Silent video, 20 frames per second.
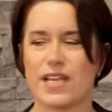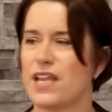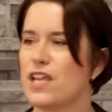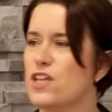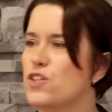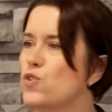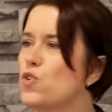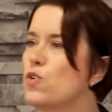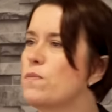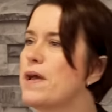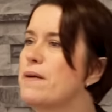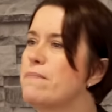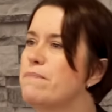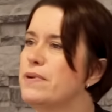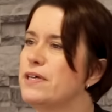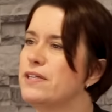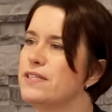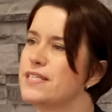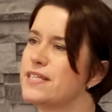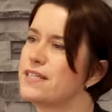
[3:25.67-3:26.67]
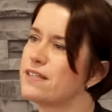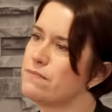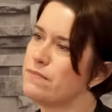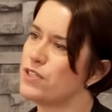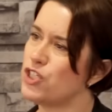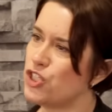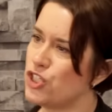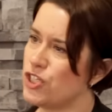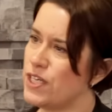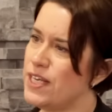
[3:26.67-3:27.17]
is all about building the
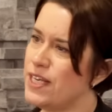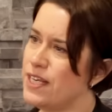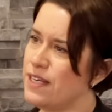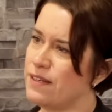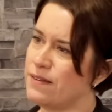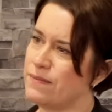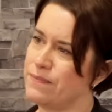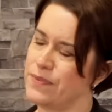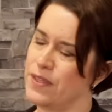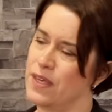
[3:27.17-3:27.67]
machine.